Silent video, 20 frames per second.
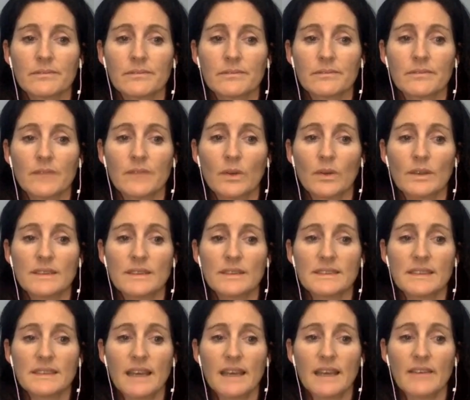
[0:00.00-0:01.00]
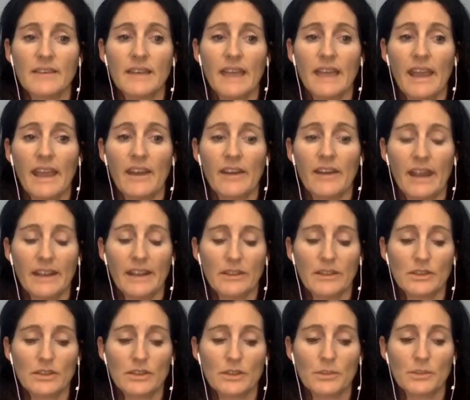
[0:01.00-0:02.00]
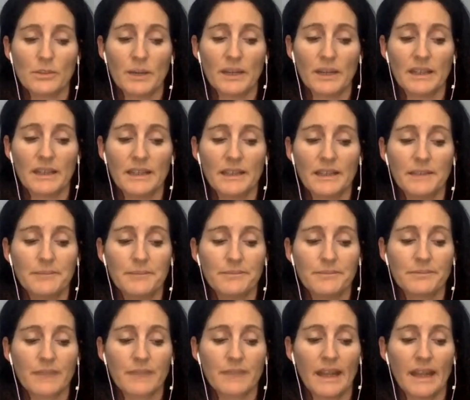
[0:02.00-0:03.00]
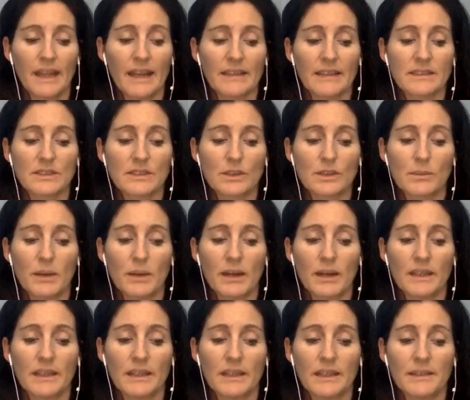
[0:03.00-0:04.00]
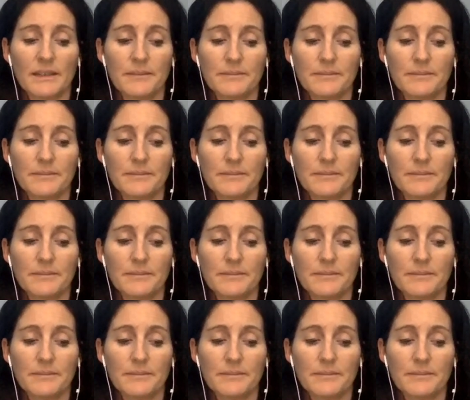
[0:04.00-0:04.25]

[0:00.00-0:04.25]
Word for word: Notice how the air enters your body and exits your body.